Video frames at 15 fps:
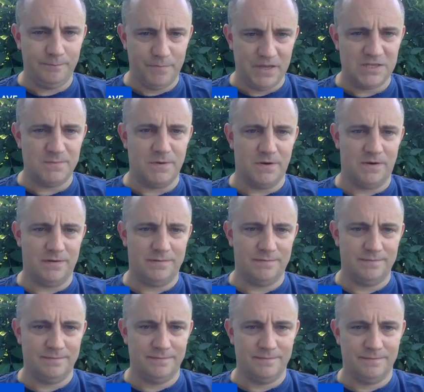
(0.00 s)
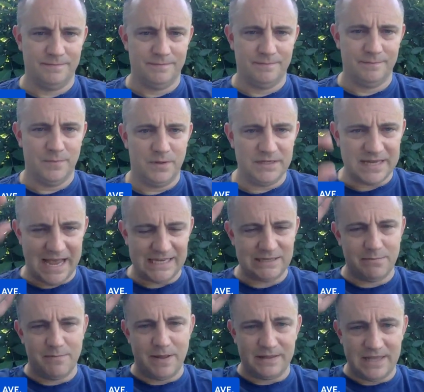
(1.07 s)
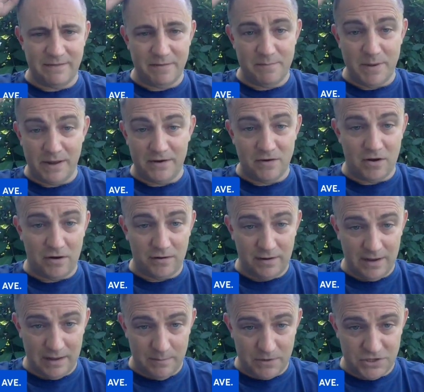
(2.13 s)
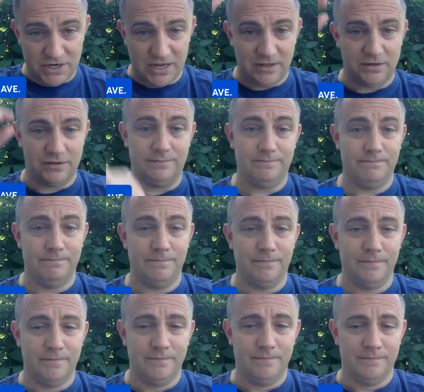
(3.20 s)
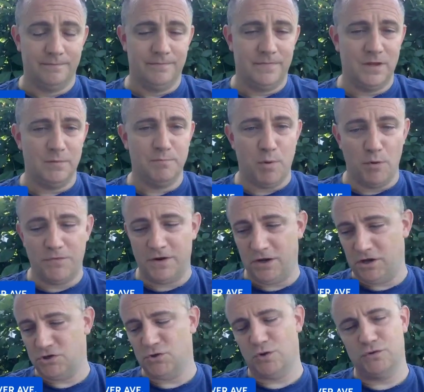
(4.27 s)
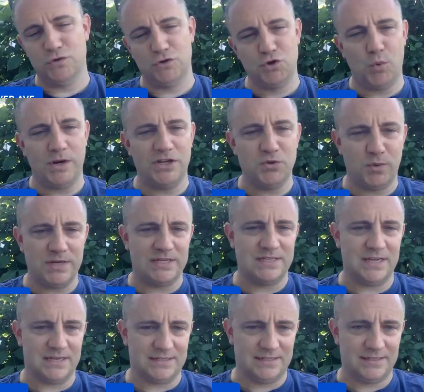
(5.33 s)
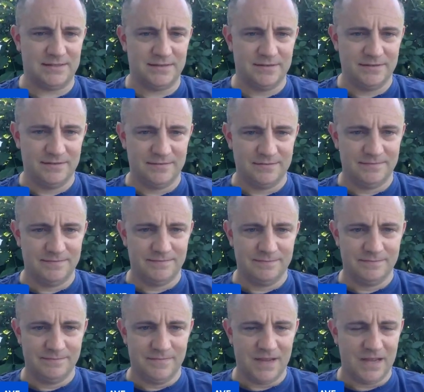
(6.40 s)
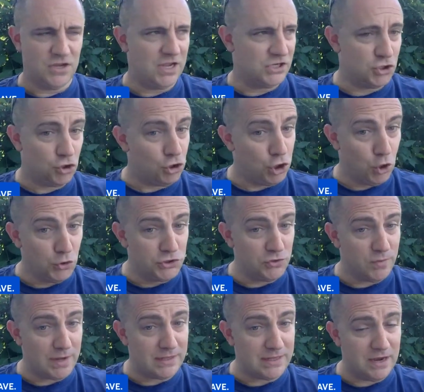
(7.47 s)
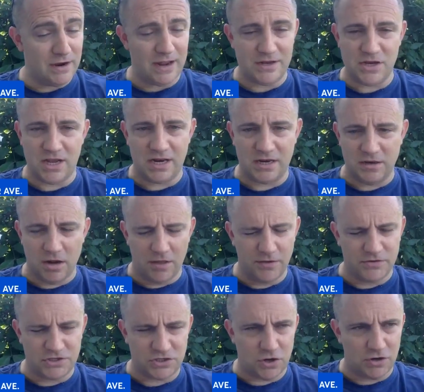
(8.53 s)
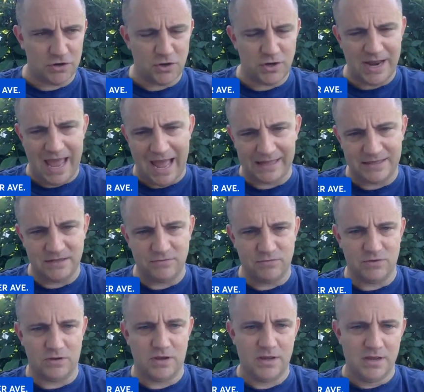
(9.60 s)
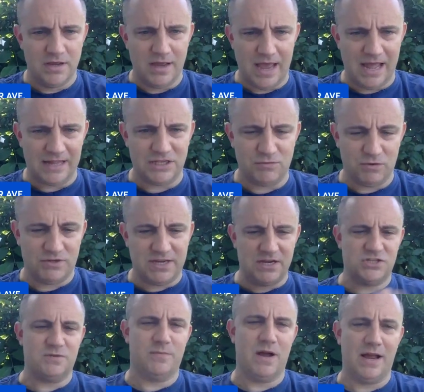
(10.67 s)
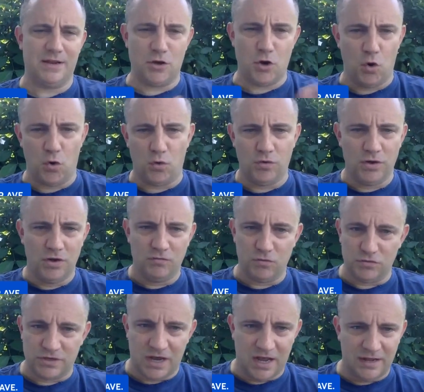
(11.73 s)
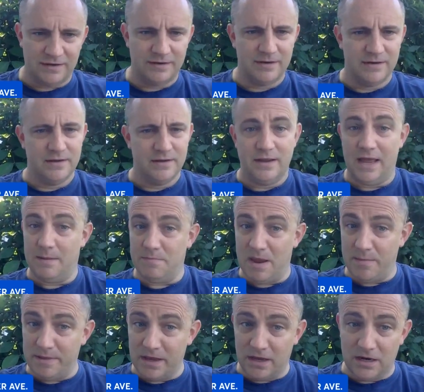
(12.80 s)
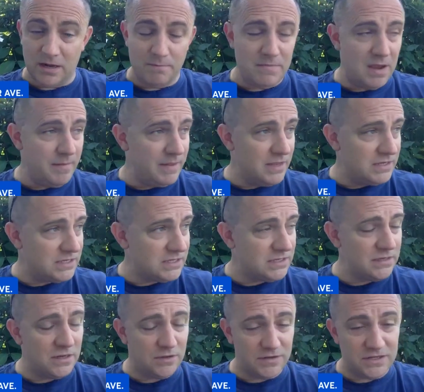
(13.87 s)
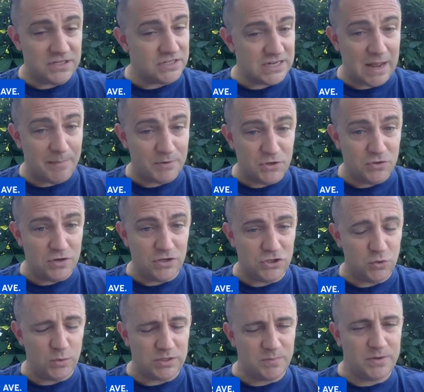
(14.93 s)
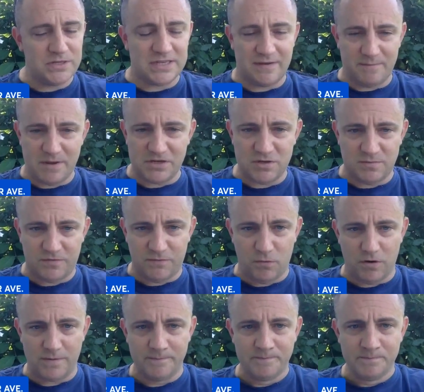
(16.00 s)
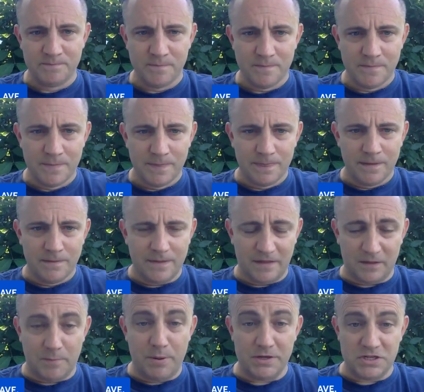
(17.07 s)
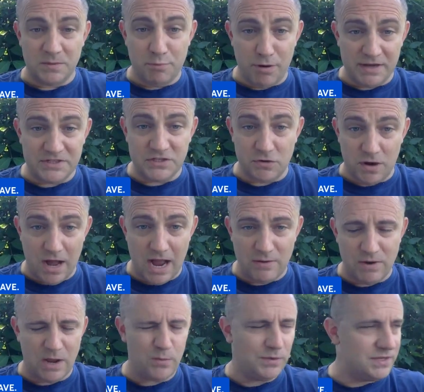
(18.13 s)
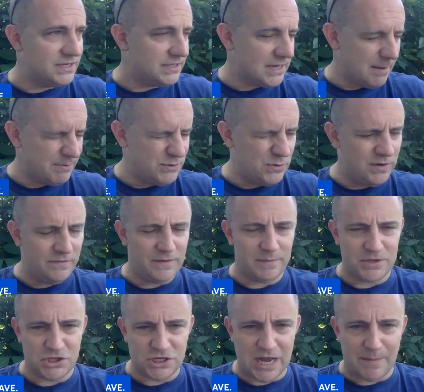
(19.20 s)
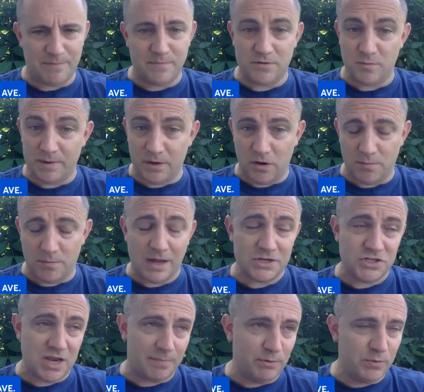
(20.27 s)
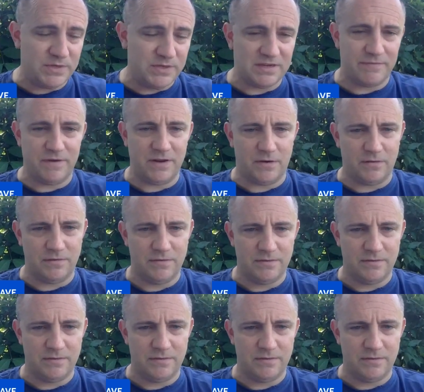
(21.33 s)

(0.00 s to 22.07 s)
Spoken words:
Pittsburgh. Please ask them about David Bednar and Mitch Keller. They're both under control until 2026. And you get your closer right there, and you get another starter you can add to the rotation behind Cole, Rodon. And this is an opportunity too, because I've mentioned before that the pitching prices are high, right? Well, this is an opportunity from the shop, Domingo Germán, shop Luis Severino.